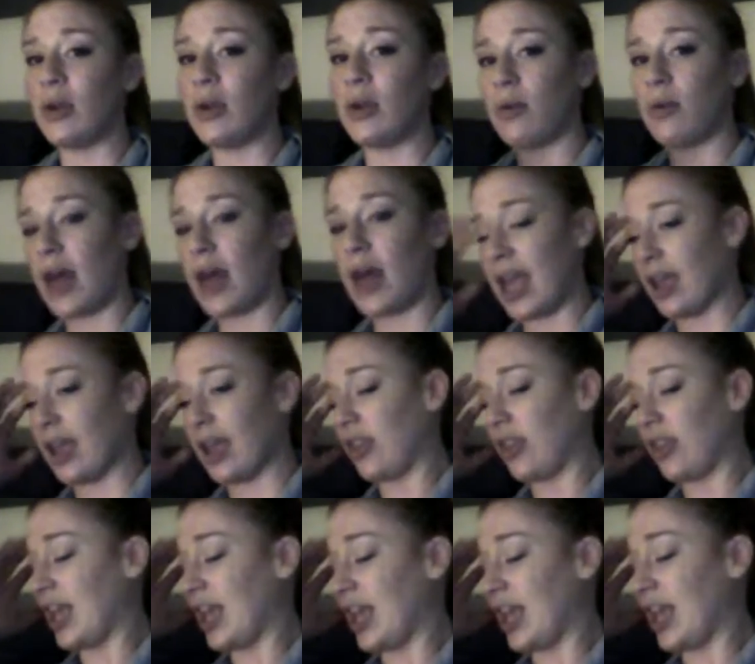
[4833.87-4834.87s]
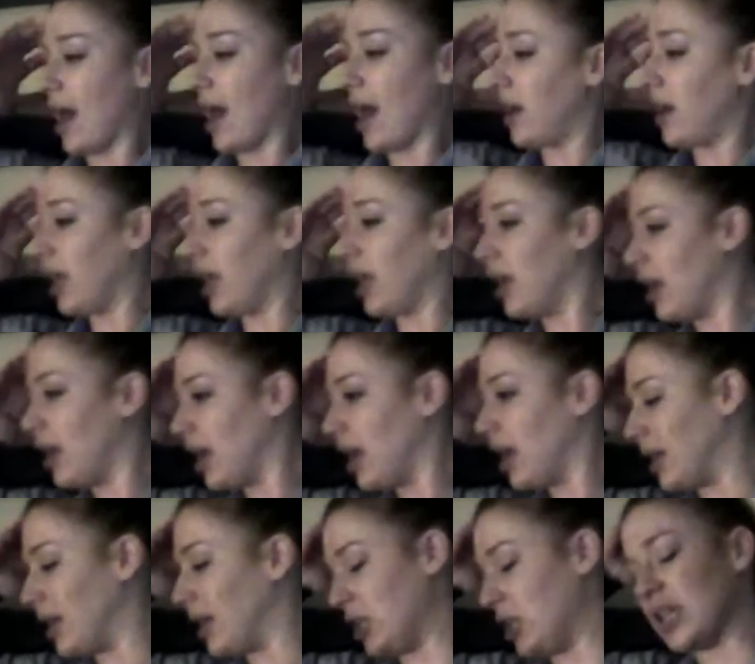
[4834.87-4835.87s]
like think about it and then you
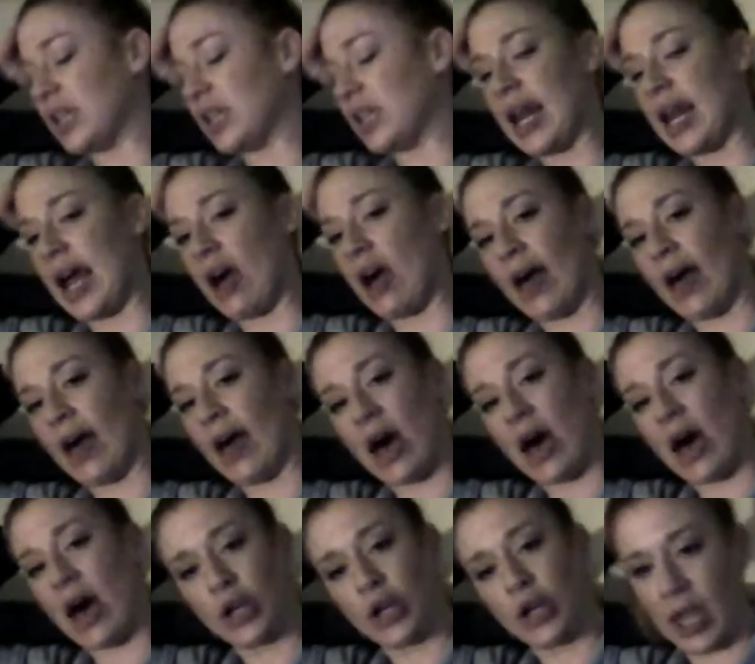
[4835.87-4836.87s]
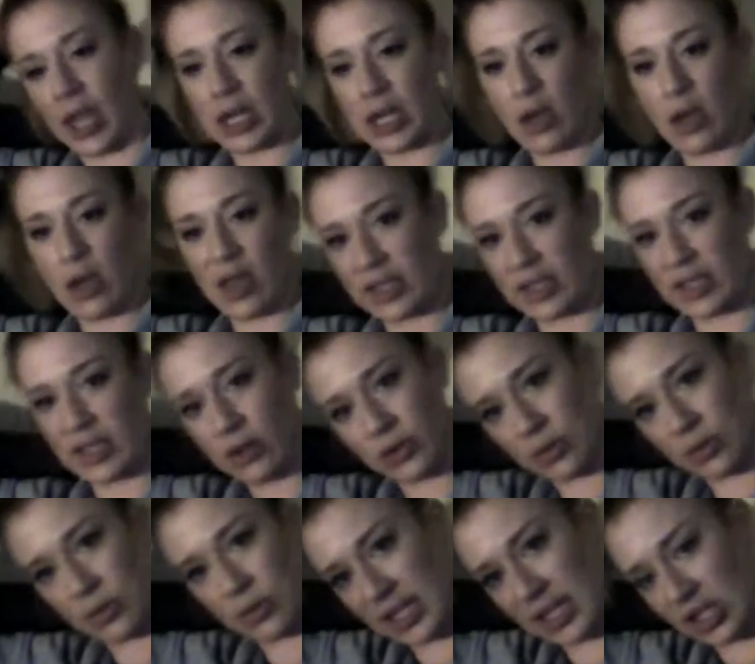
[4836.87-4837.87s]
say it out loud and you're like, no, that sounds really
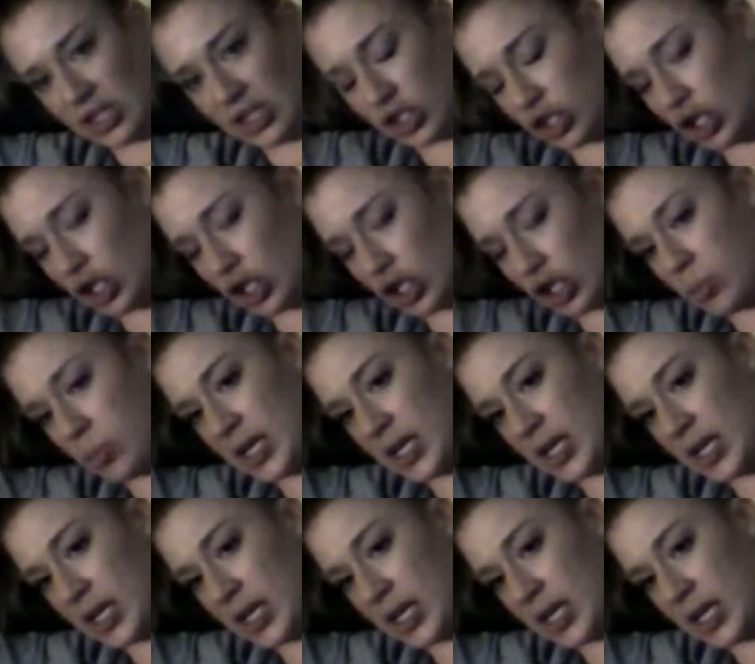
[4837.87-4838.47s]
stupid,